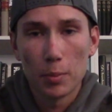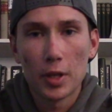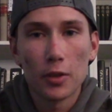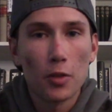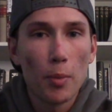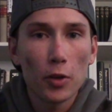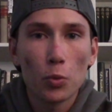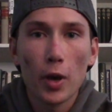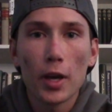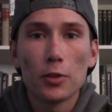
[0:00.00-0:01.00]
because the best
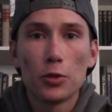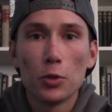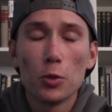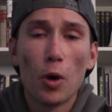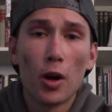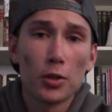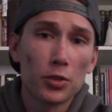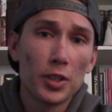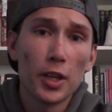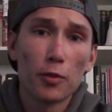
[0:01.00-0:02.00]
way to
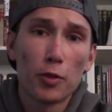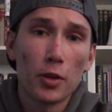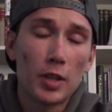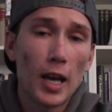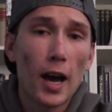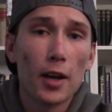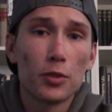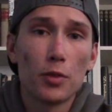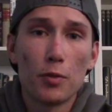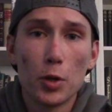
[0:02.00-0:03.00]
honestly get in front of the eyes
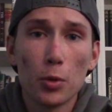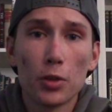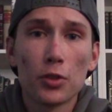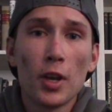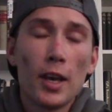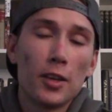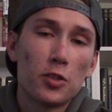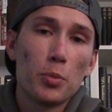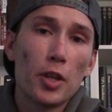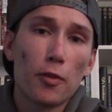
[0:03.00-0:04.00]
of the viewers is
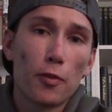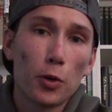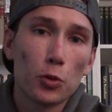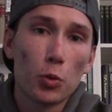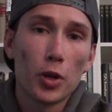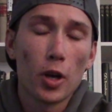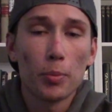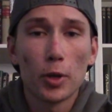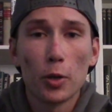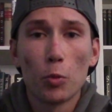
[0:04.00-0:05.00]
to be the first one to
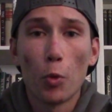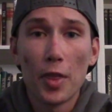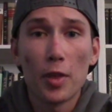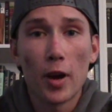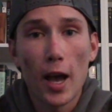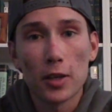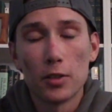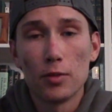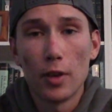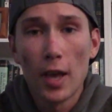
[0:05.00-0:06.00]
upload when they're
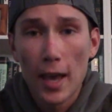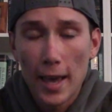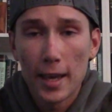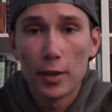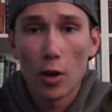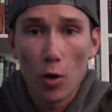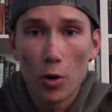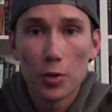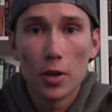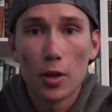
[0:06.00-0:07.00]
active and
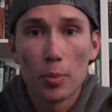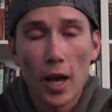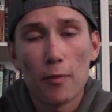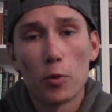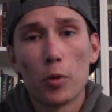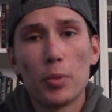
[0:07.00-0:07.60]
on the platform.